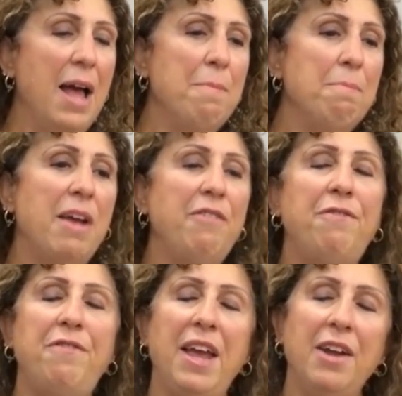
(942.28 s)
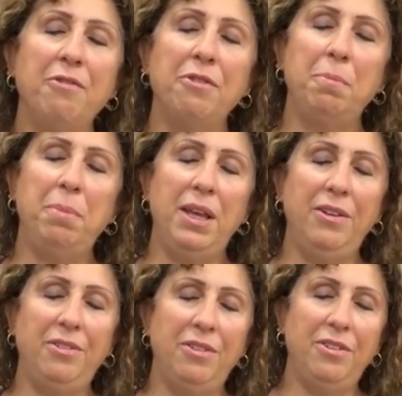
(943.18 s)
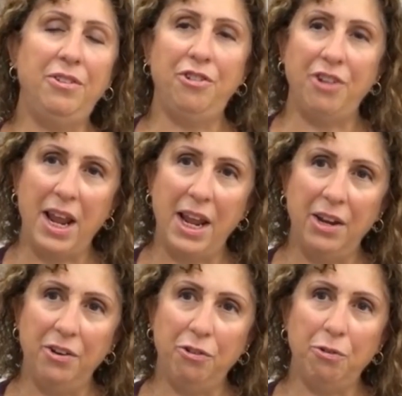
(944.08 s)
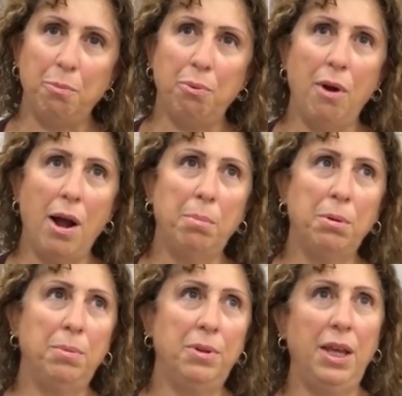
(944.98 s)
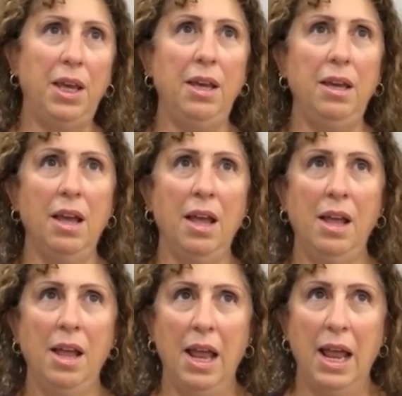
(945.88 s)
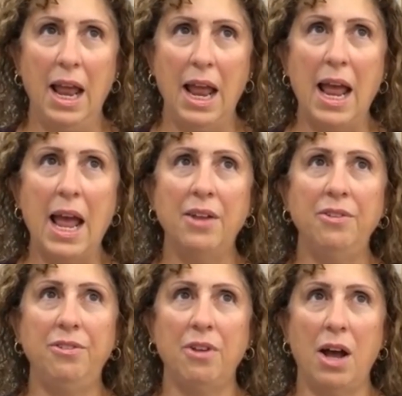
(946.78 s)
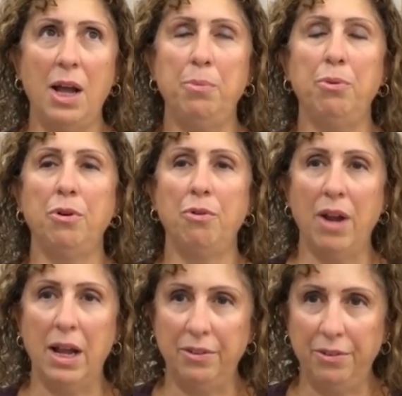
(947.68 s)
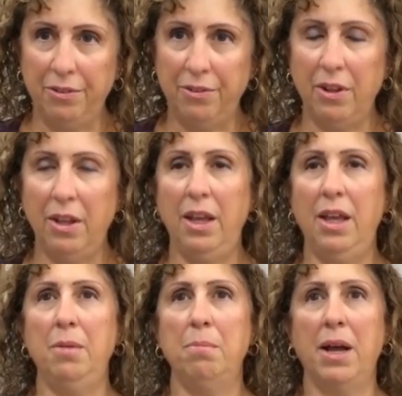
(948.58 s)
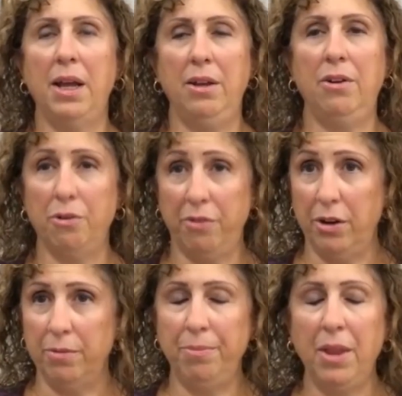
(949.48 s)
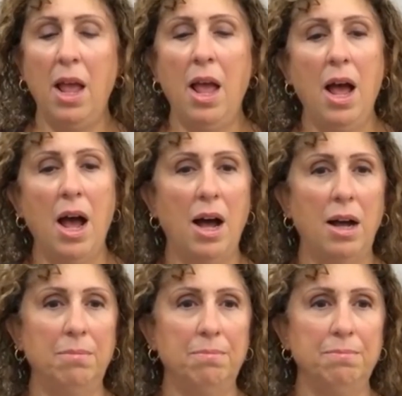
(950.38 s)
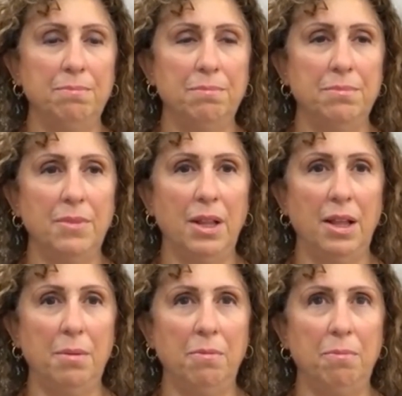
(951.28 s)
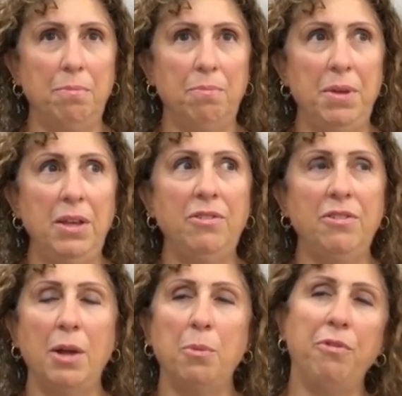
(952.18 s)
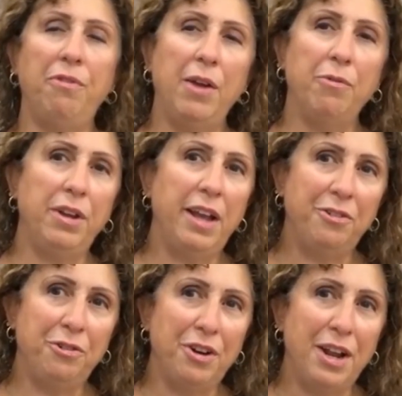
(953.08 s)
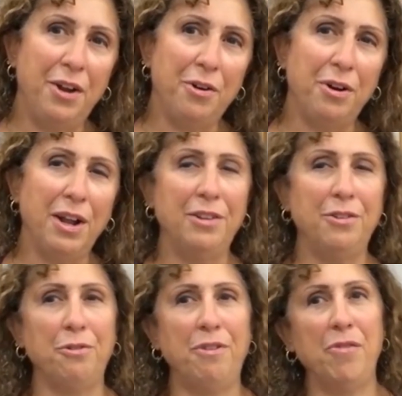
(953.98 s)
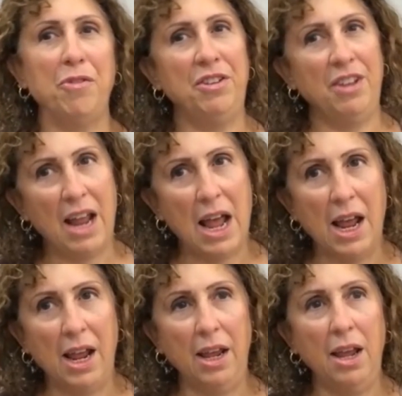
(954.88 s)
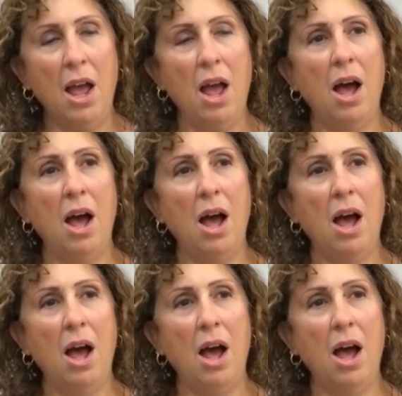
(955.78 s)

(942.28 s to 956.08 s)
My favorite pieces change probably as I progress in my career. Um, Pieces that were favorite yesterday are not so favorite today.